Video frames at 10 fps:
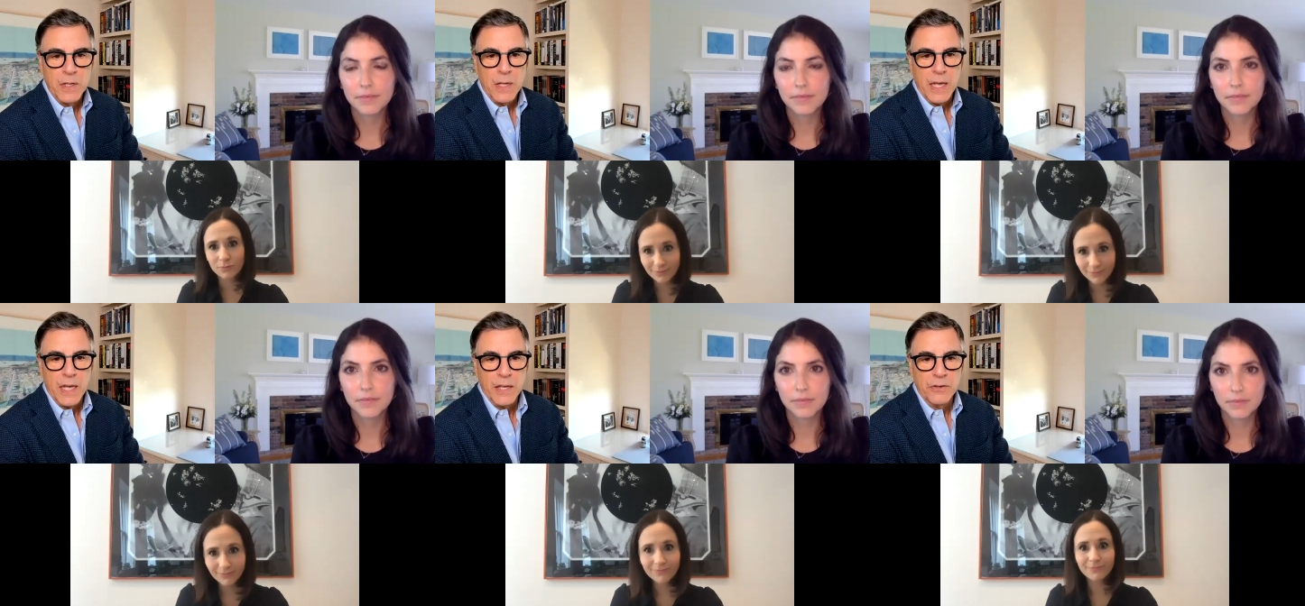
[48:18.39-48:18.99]

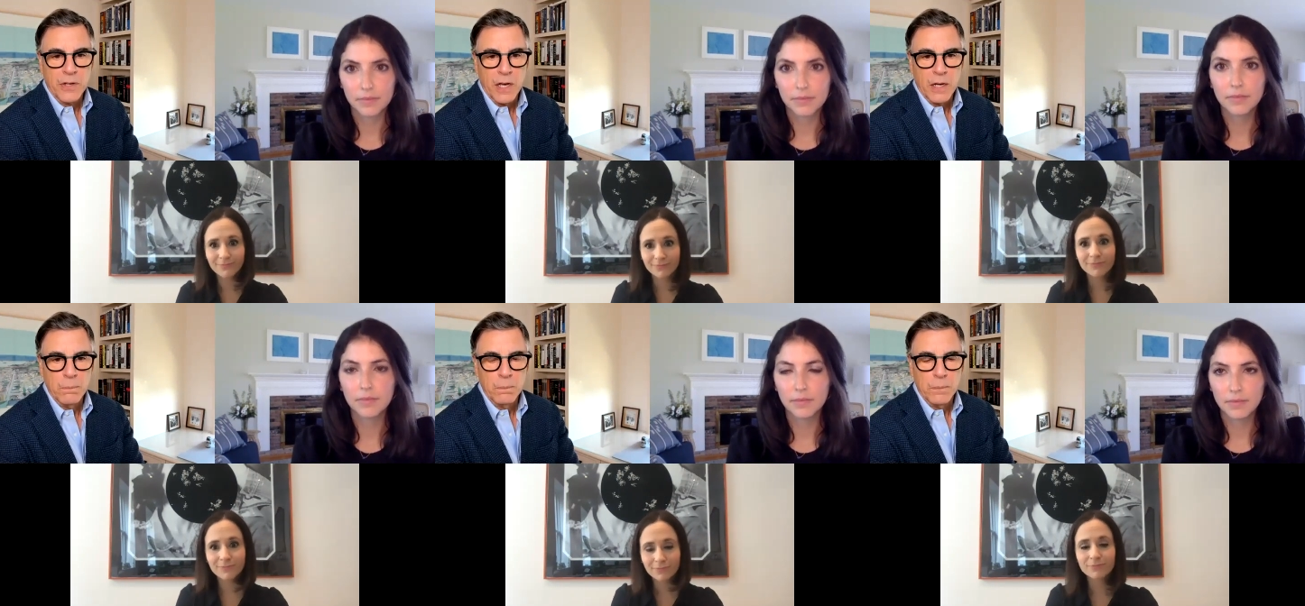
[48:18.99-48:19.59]
Speaker 1: and
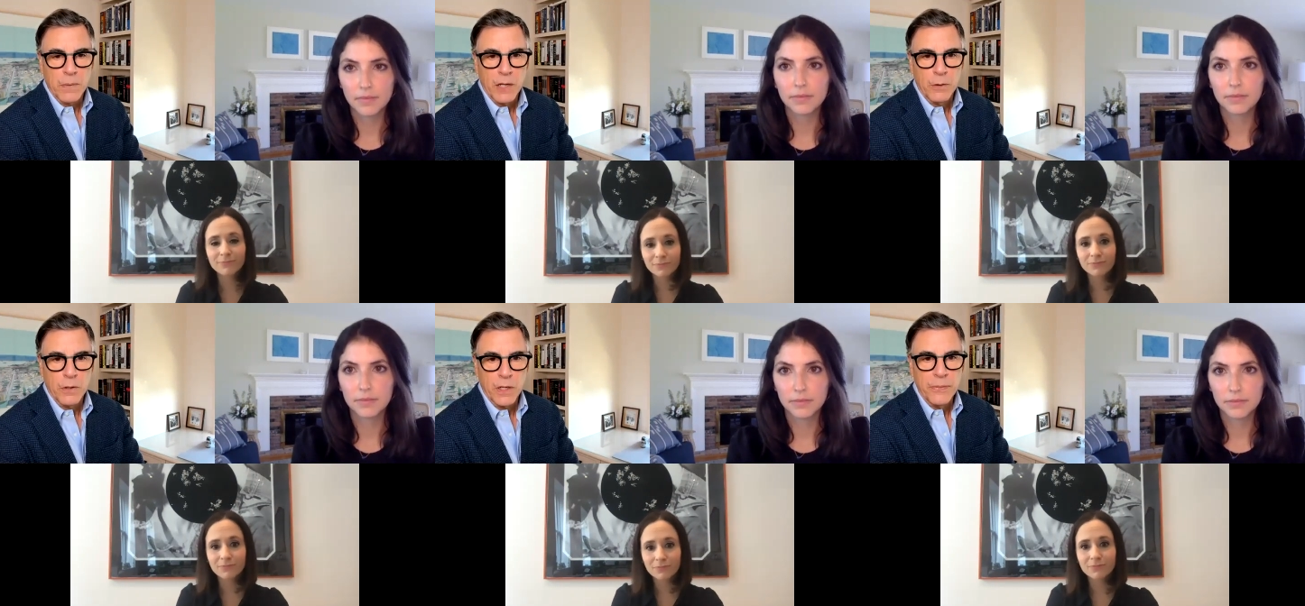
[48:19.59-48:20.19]
um,
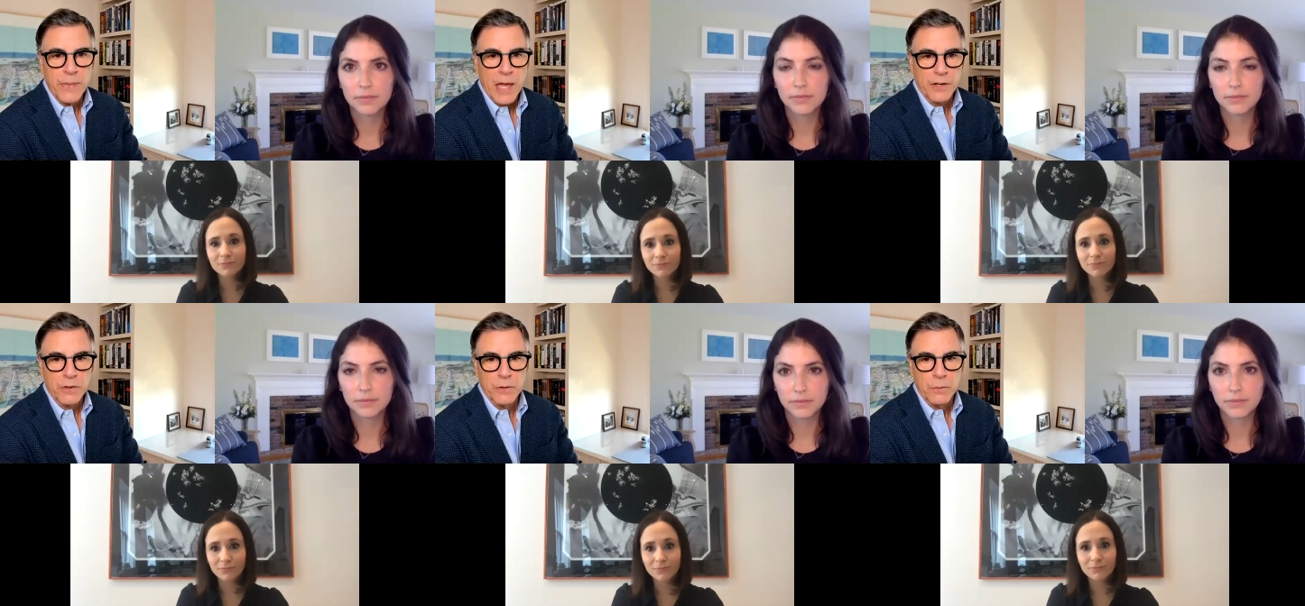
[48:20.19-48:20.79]
and in
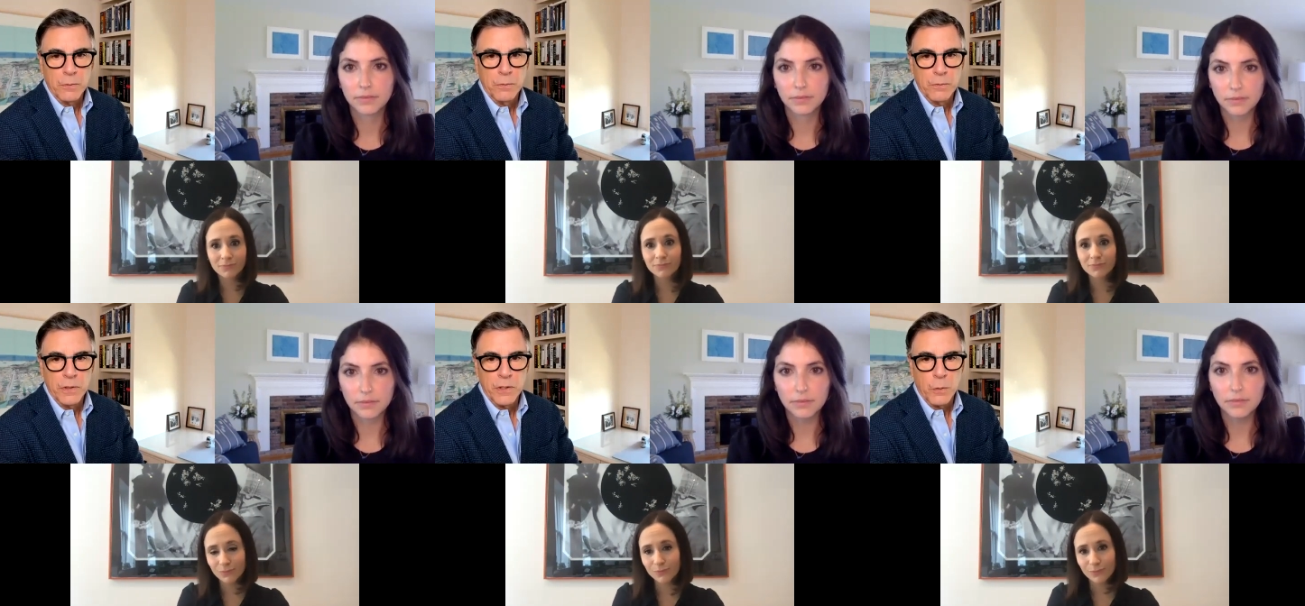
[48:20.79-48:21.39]
that
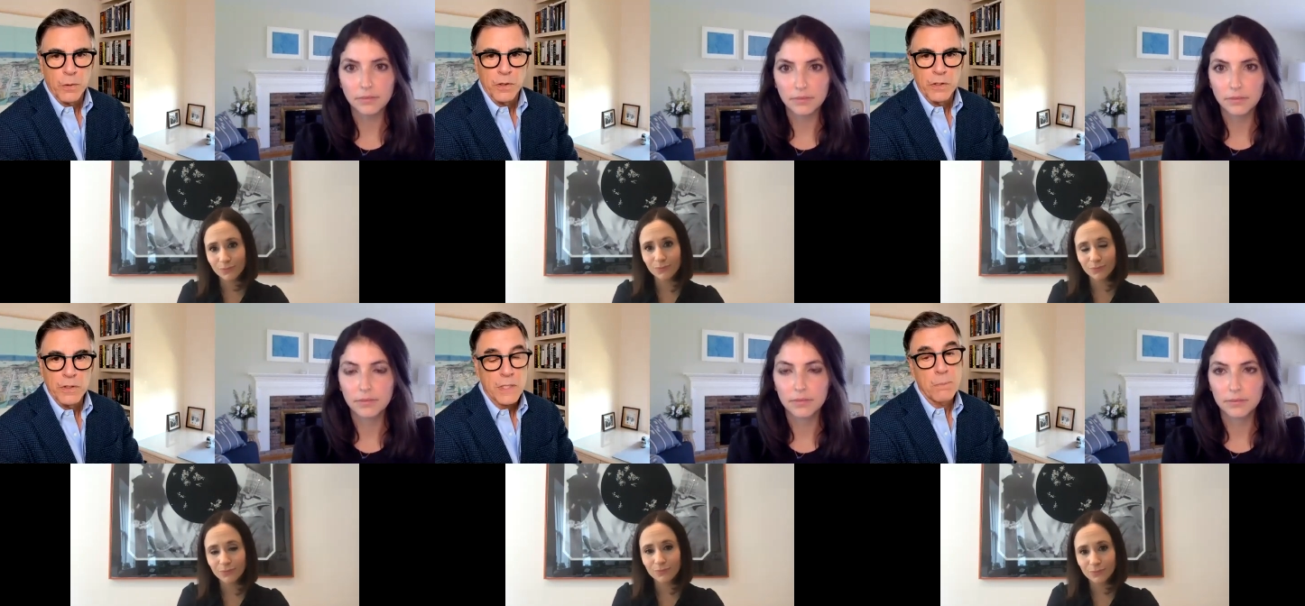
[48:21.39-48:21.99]
you know we're
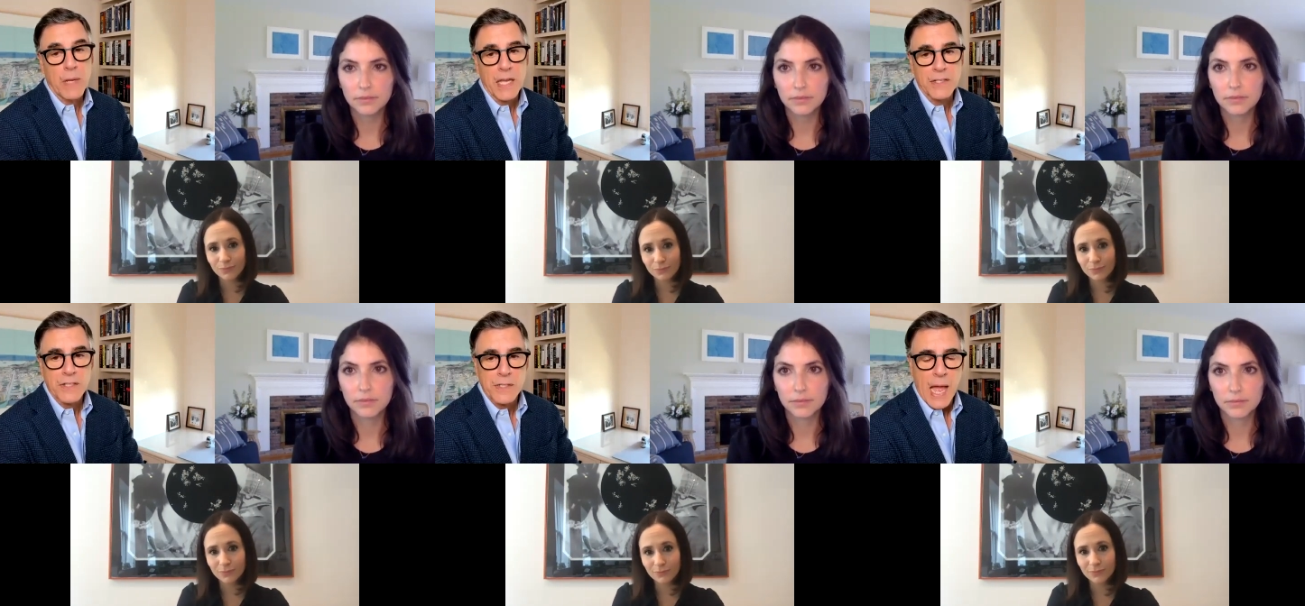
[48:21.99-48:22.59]
in some
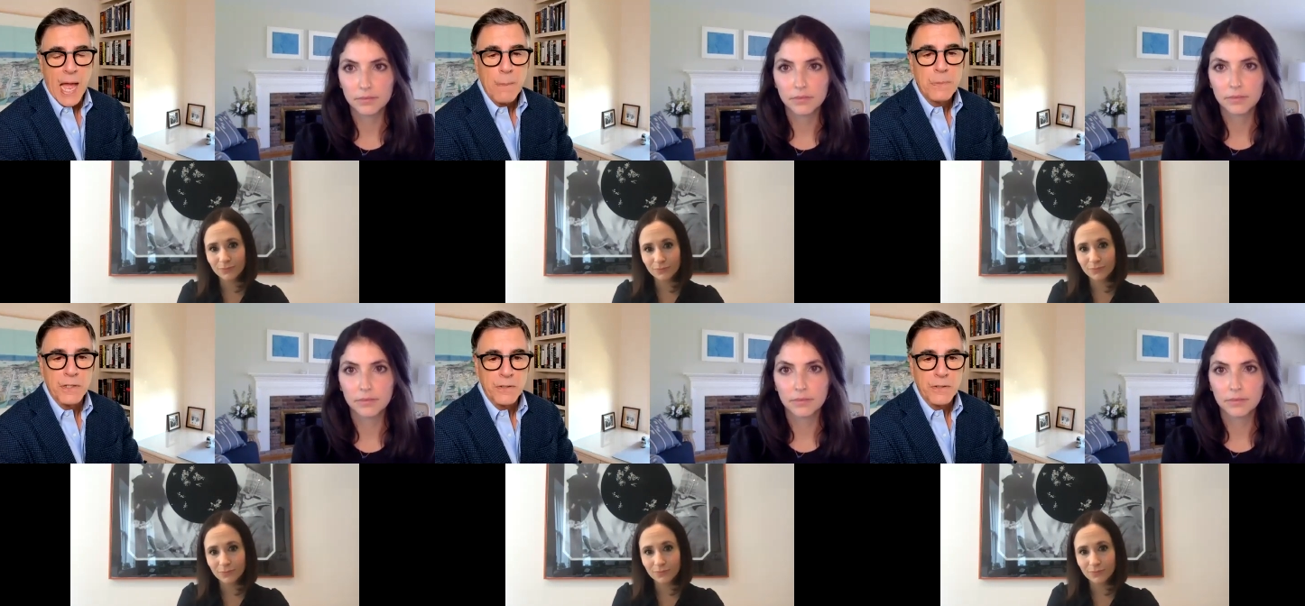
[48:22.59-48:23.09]
cases absent